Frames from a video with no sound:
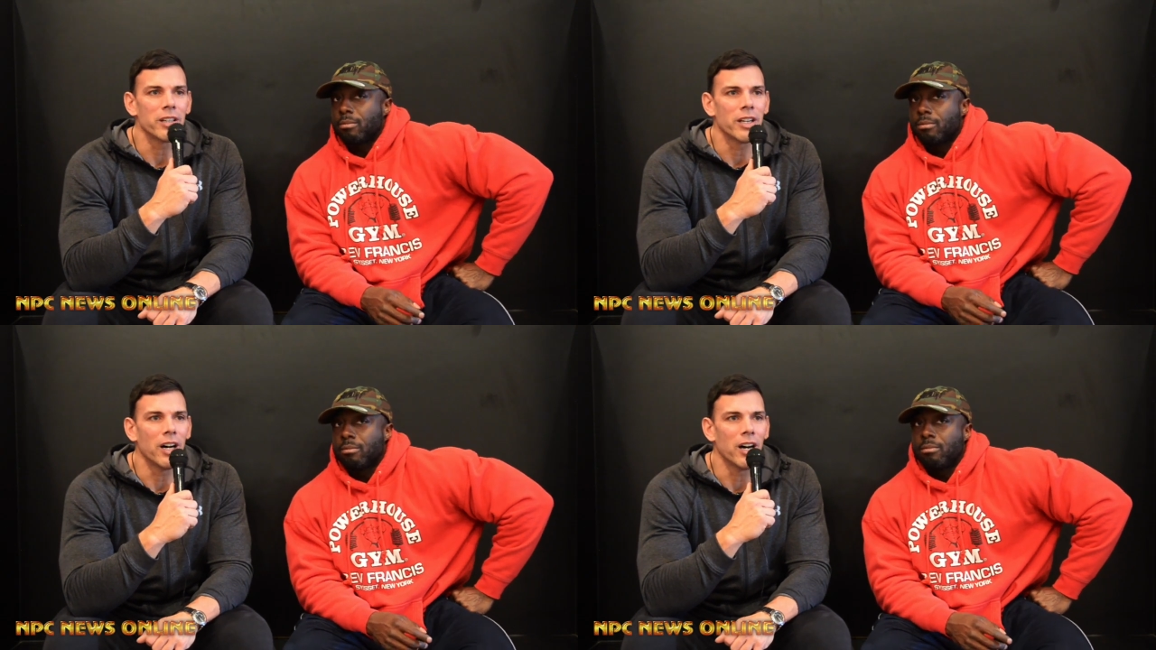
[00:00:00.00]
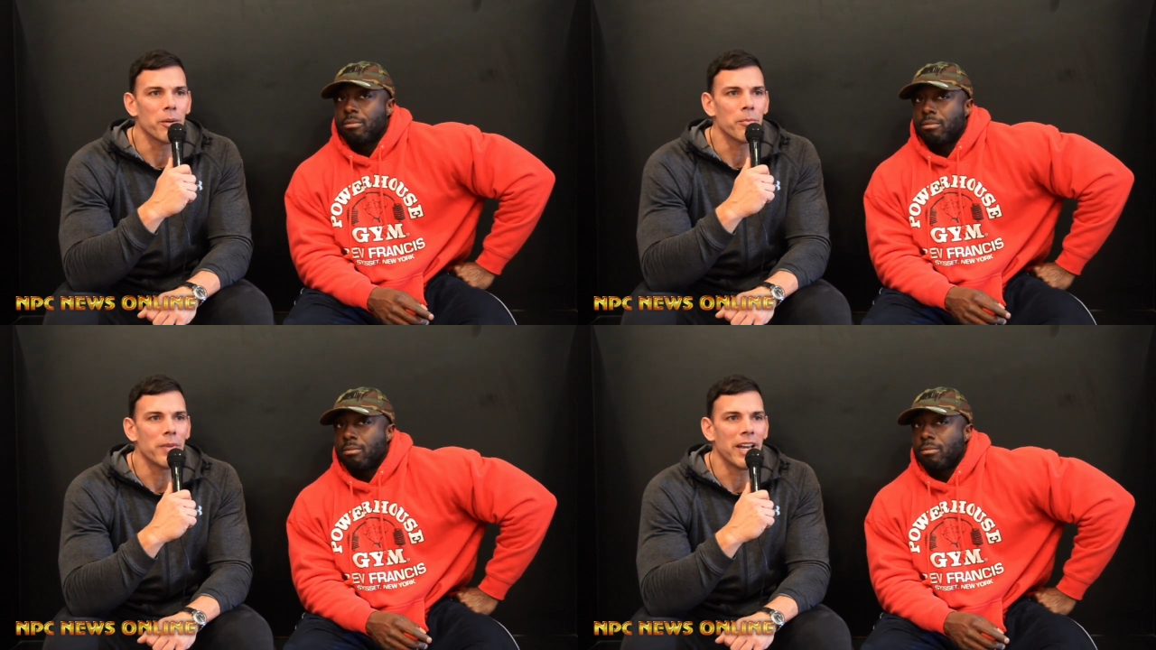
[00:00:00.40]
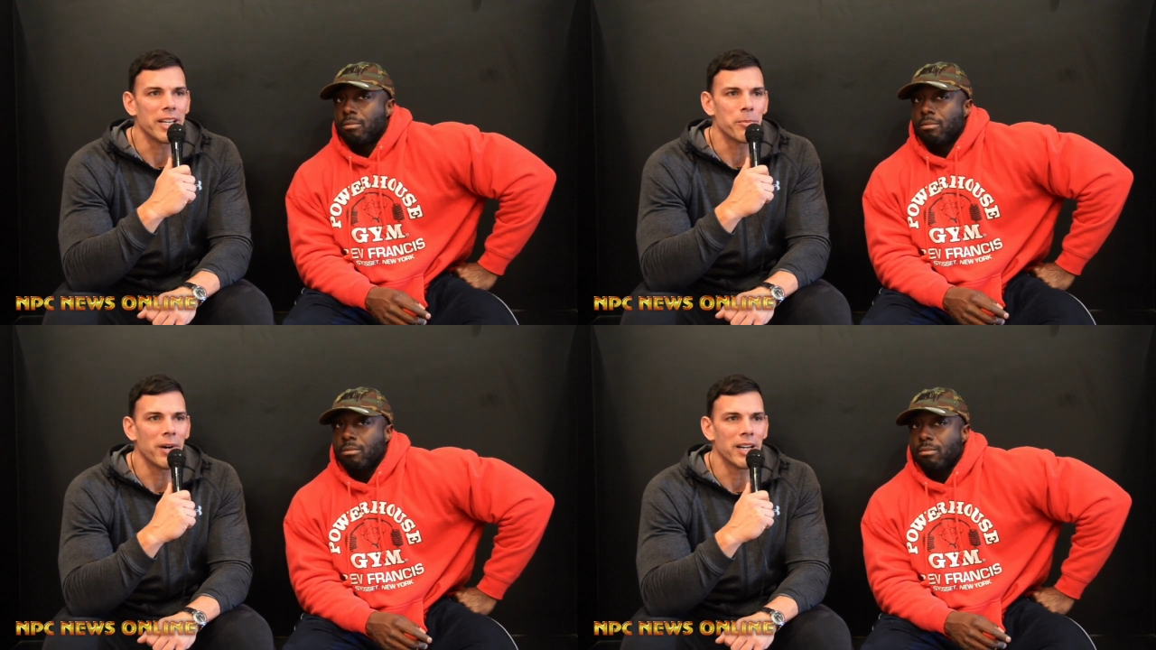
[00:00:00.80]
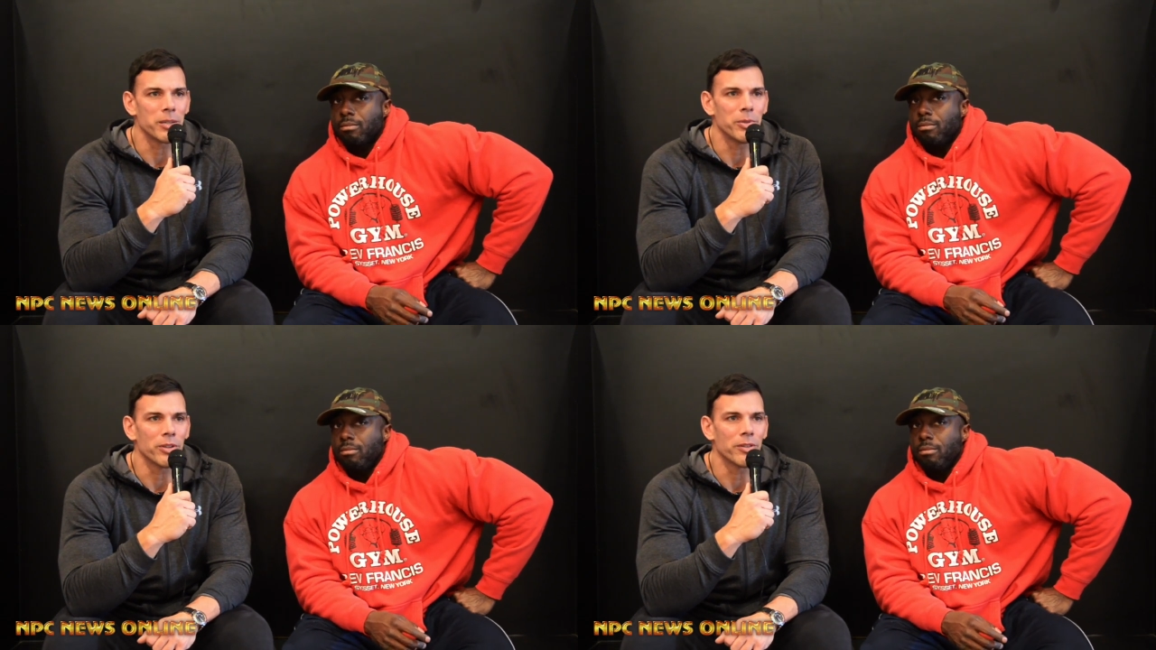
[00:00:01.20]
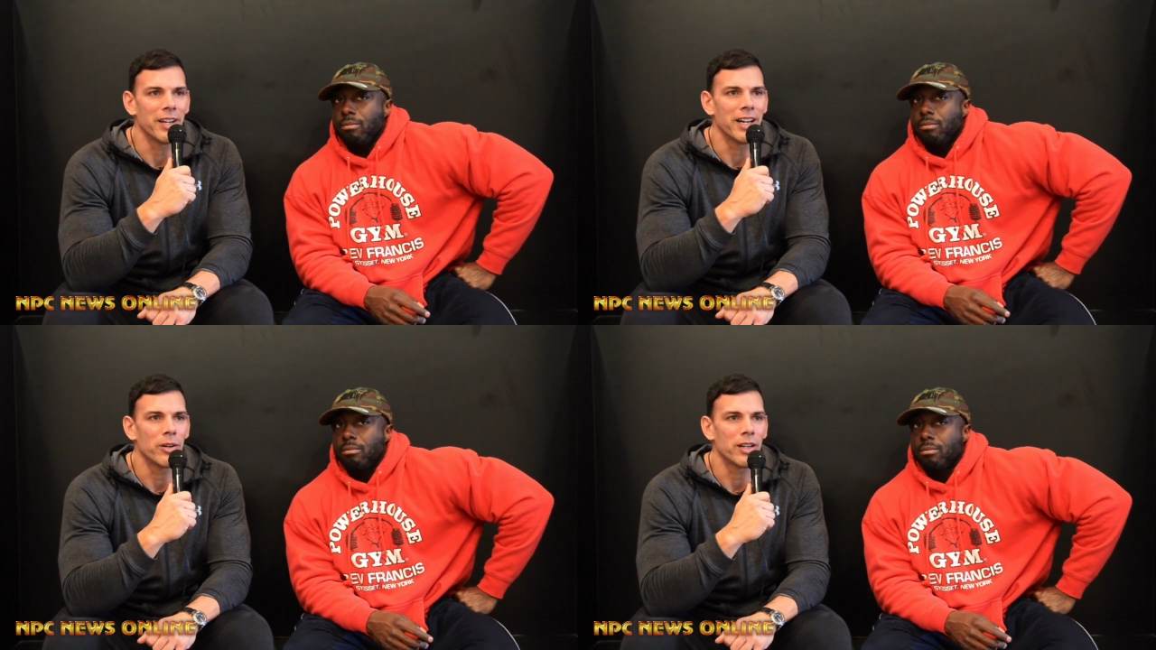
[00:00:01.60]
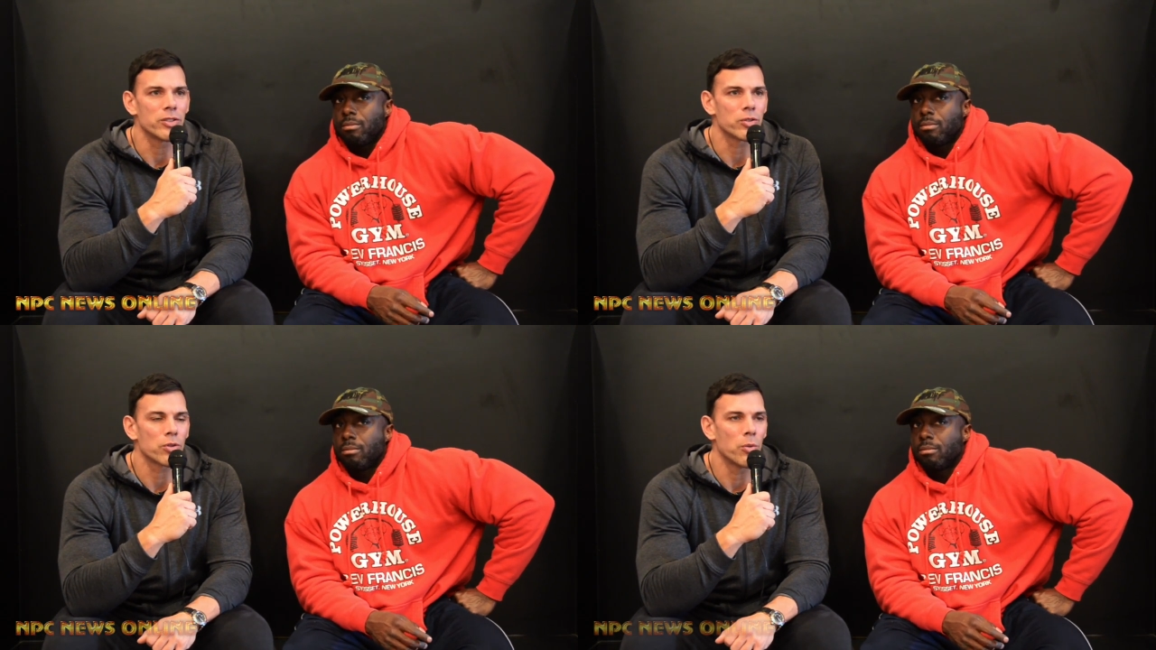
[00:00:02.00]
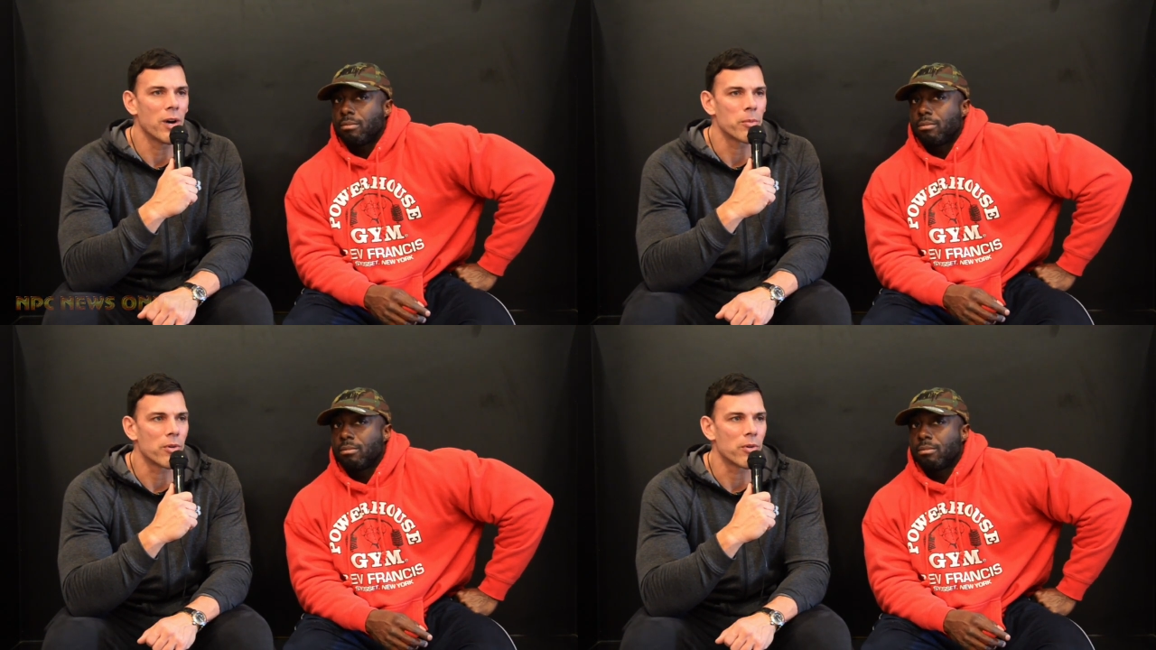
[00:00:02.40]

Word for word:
Speaker 1: um, any bodybuilder now, I just saw Juan